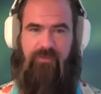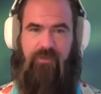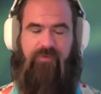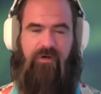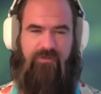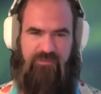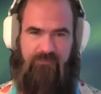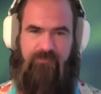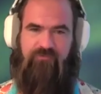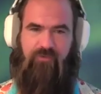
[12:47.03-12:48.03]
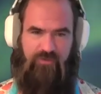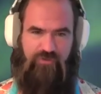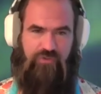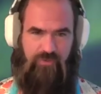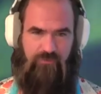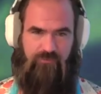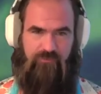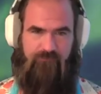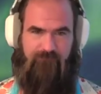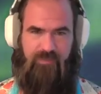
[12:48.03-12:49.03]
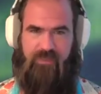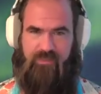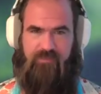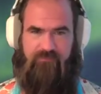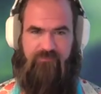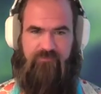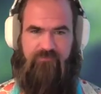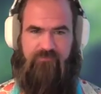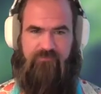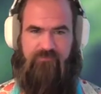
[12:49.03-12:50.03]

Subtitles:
of our deepest heart truth in innocence,